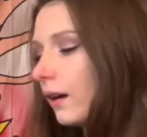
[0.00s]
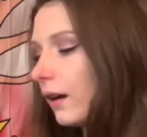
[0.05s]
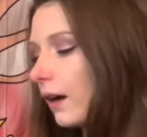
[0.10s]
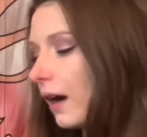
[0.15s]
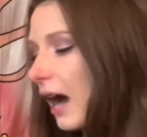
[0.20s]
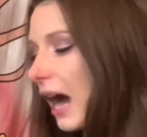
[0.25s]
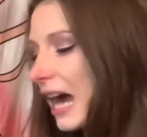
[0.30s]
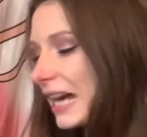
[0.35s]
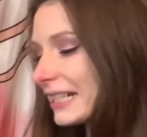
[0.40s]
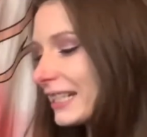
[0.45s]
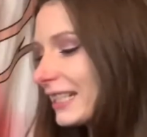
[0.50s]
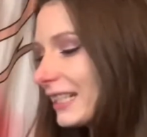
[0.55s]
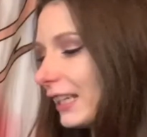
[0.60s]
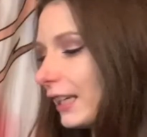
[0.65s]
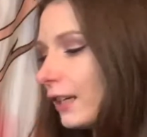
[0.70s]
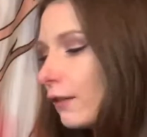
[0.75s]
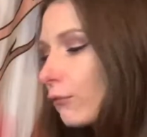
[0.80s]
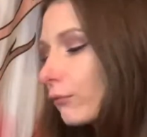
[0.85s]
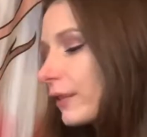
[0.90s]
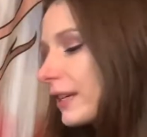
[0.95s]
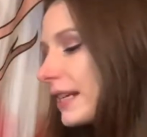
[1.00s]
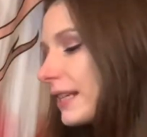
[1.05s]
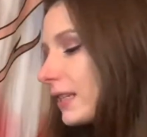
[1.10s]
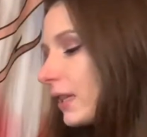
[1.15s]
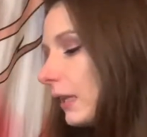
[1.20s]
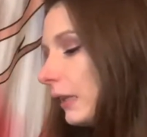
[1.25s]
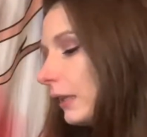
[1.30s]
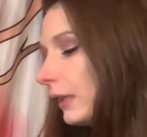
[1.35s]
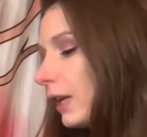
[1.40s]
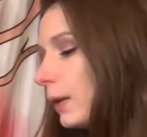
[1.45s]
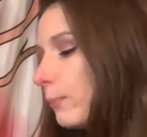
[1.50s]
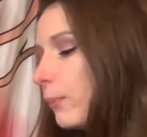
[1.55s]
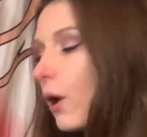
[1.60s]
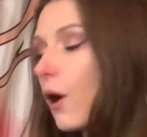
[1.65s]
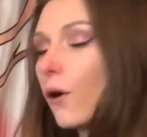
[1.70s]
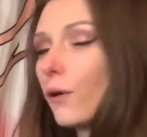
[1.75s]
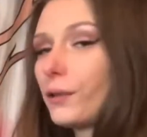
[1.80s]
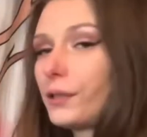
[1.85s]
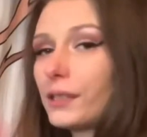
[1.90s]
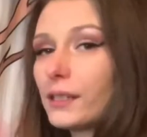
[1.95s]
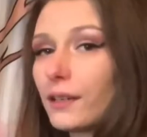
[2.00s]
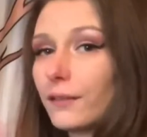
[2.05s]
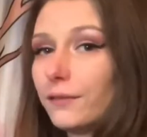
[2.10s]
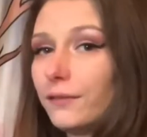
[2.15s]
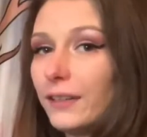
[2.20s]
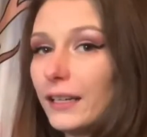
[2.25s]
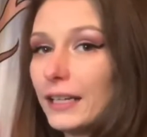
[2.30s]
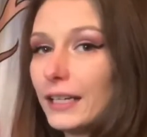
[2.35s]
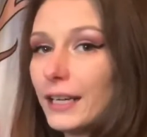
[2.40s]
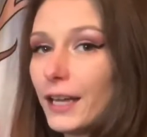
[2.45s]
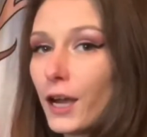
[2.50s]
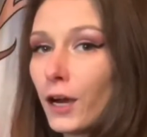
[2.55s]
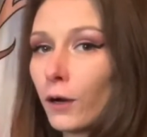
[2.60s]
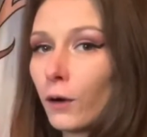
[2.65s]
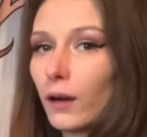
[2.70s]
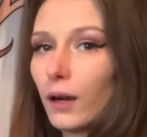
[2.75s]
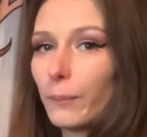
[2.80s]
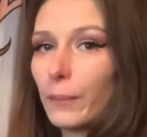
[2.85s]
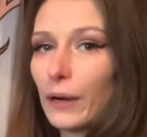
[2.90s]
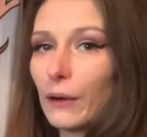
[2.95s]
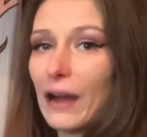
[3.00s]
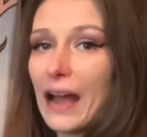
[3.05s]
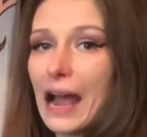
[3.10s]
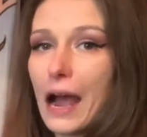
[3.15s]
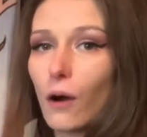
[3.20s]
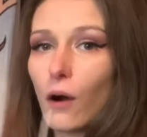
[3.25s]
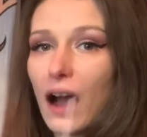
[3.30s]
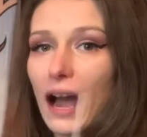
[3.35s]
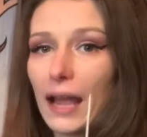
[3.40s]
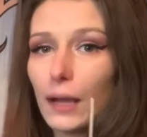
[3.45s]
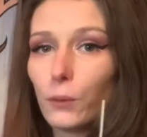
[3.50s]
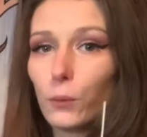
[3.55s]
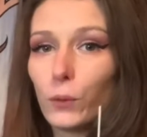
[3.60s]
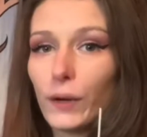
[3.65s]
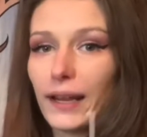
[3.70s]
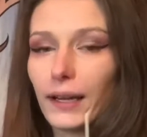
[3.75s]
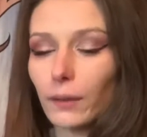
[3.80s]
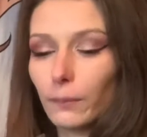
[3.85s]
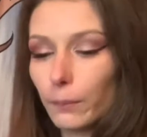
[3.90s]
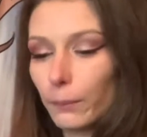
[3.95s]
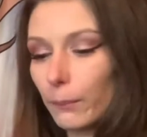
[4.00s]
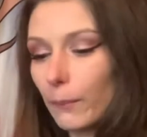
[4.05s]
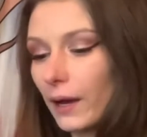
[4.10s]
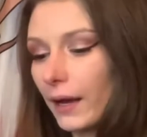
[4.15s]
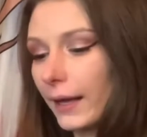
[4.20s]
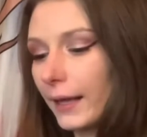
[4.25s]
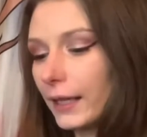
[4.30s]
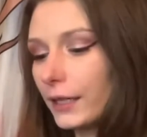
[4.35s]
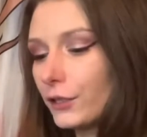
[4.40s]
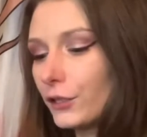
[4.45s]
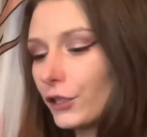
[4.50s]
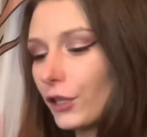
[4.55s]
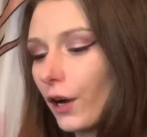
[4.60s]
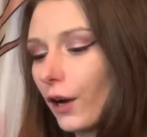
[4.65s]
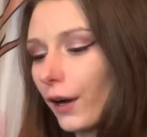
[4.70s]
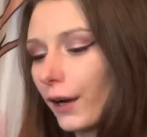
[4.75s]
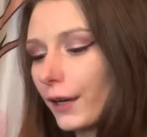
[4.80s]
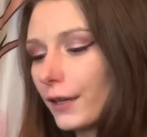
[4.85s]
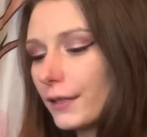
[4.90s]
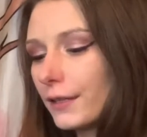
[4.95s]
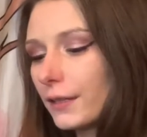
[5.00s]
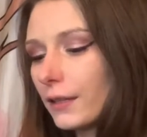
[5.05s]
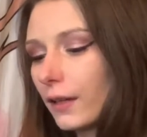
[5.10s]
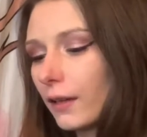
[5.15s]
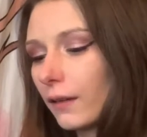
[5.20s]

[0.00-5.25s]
I did recently post a video about how I wick my jars.